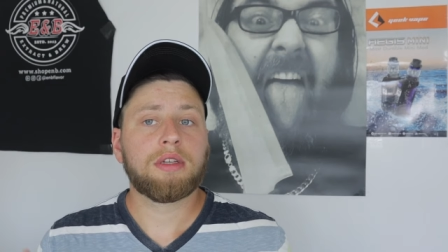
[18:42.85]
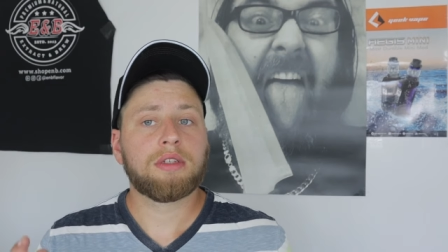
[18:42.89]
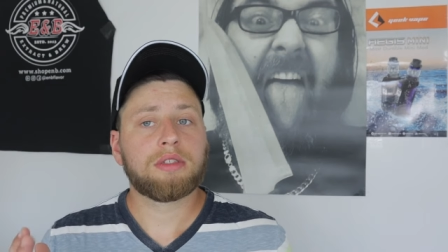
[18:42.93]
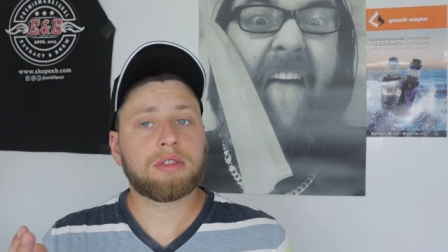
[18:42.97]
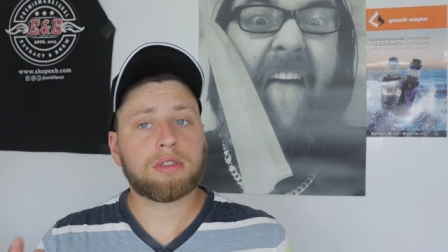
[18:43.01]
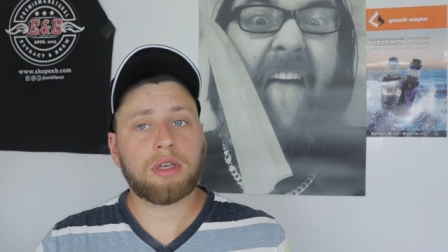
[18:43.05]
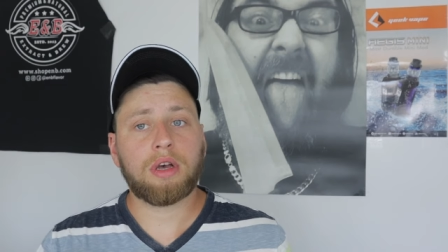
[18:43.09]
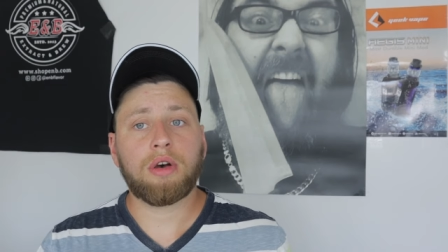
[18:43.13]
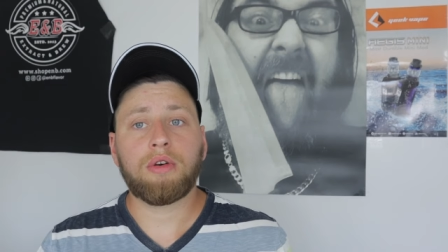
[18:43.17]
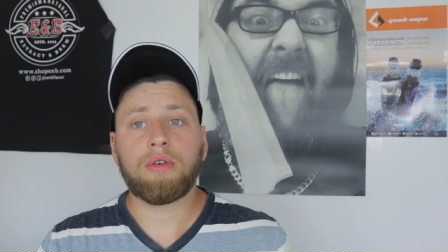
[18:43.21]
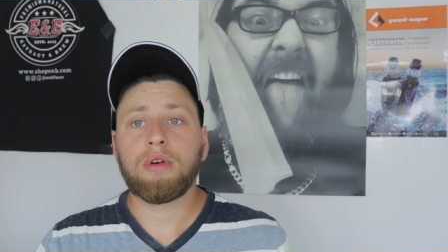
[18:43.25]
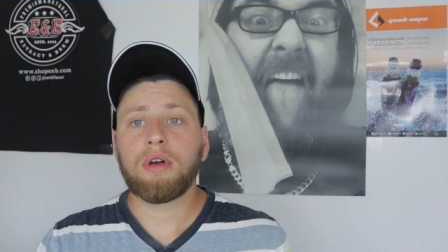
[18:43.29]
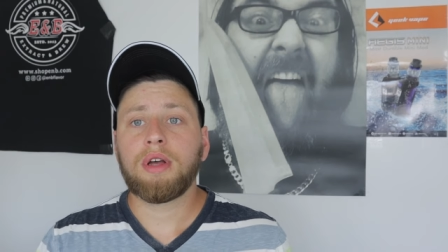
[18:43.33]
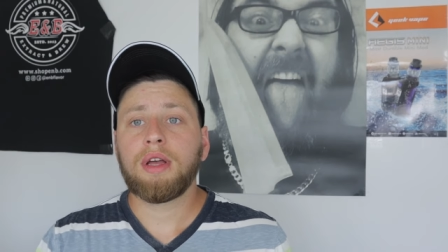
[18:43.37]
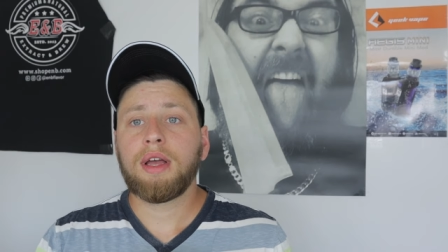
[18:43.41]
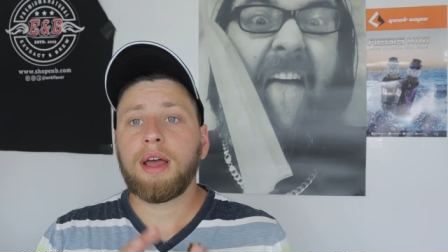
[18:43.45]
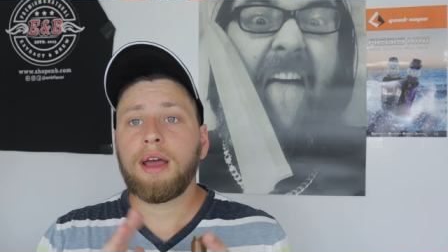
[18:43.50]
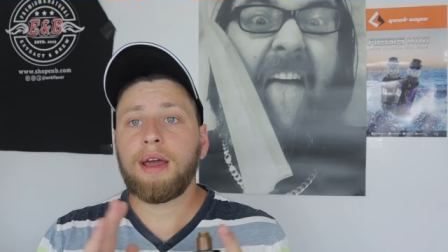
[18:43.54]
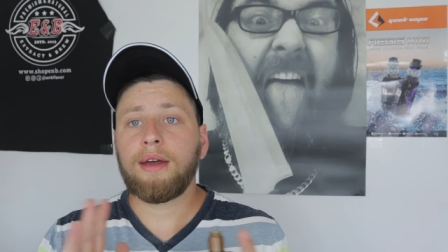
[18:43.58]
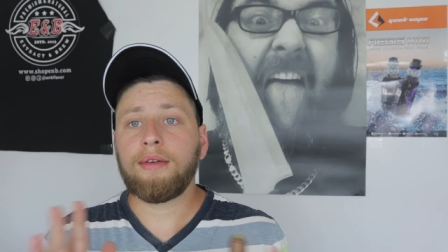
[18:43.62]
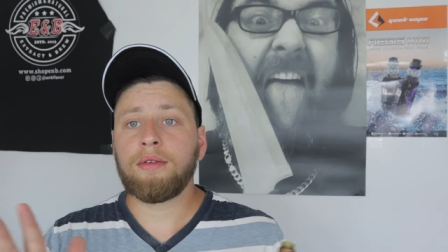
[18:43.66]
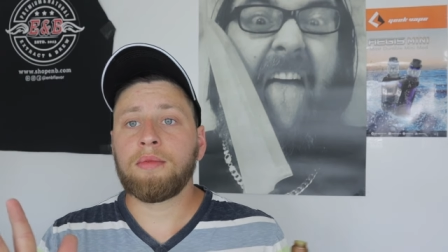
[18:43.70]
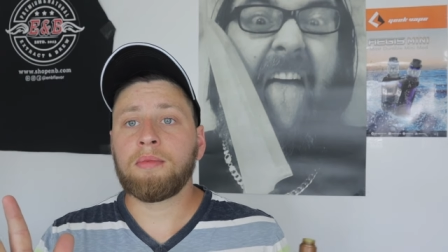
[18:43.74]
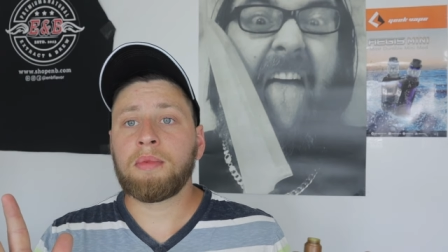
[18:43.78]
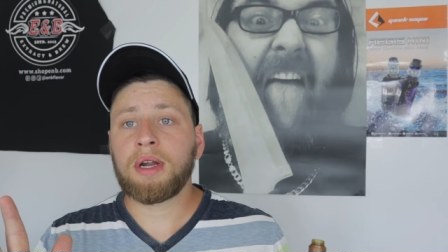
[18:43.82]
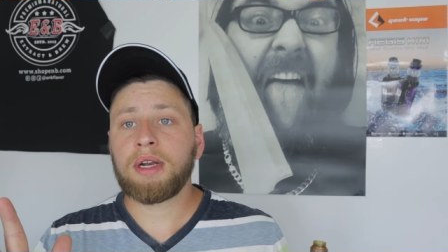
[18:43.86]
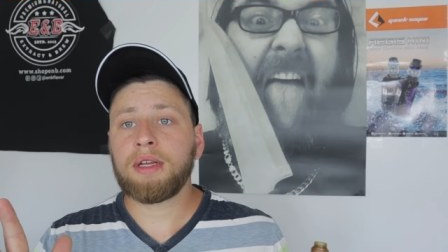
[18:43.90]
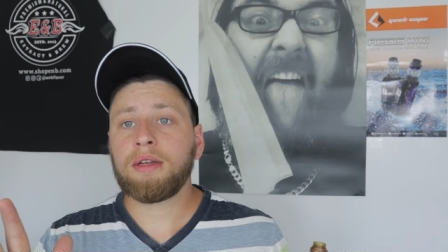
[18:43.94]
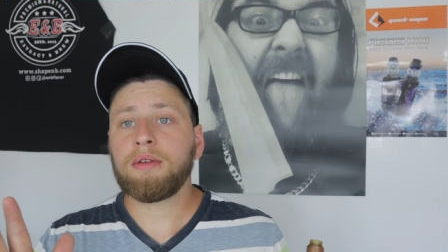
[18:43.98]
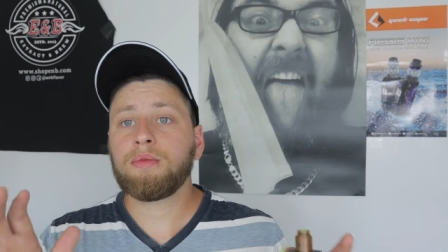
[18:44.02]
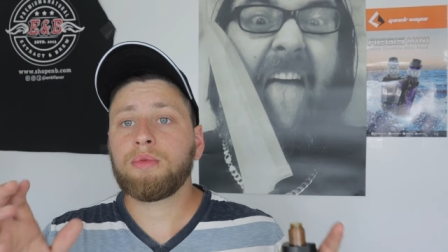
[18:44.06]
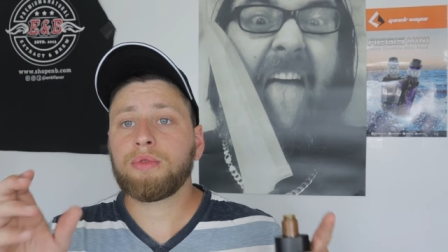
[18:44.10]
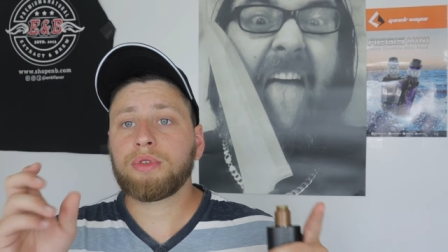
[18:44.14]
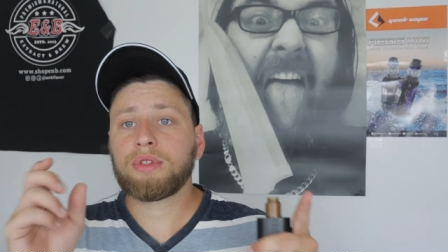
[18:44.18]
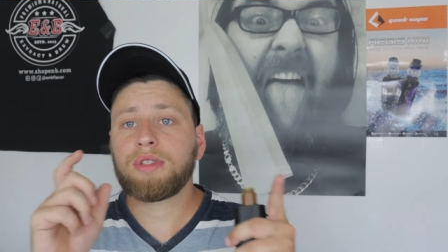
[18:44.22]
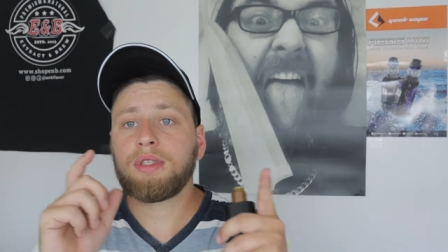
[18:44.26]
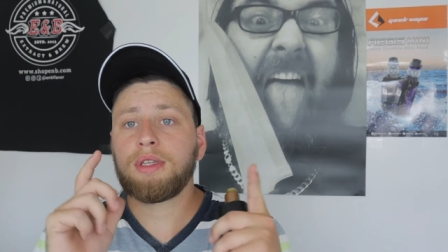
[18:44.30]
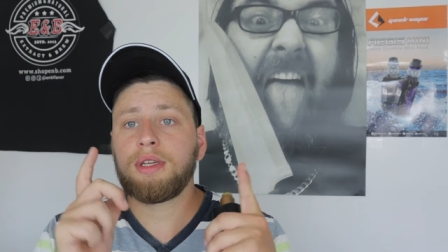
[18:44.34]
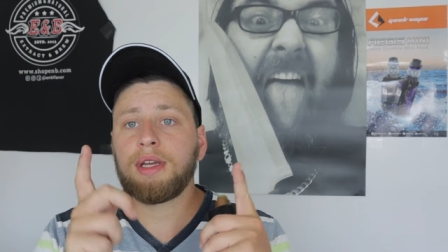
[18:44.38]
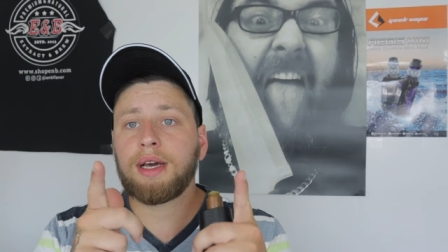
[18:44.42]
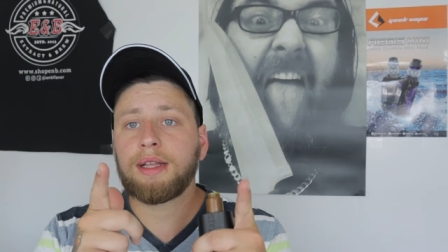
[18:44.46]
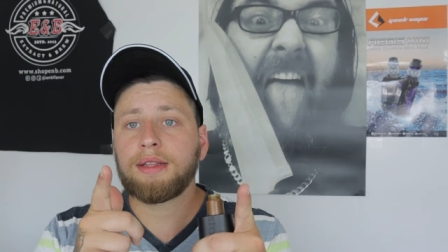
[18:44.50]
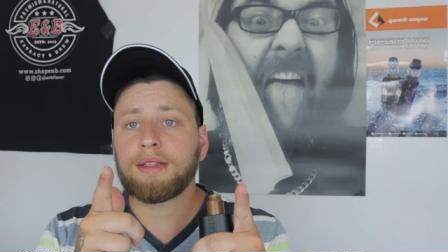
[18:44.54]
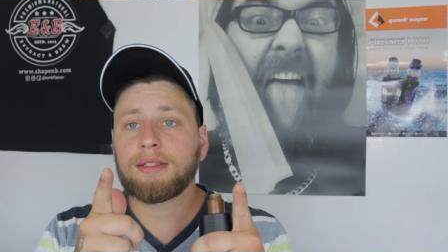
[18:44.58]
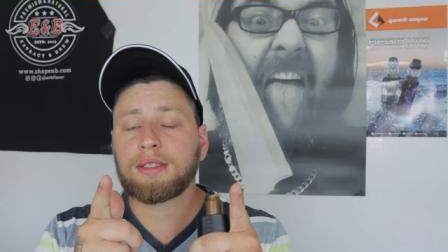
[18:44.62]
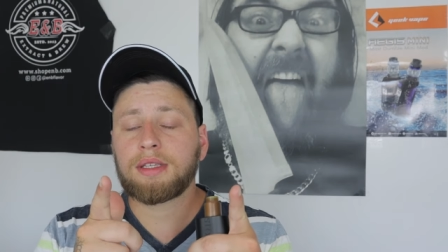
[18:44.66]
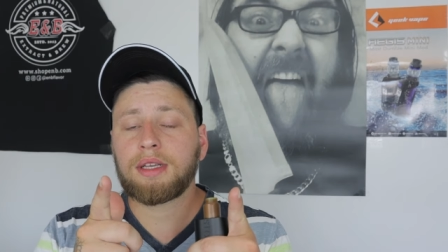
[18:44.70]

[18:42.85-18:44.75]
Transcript: So everybody, we'll see you on the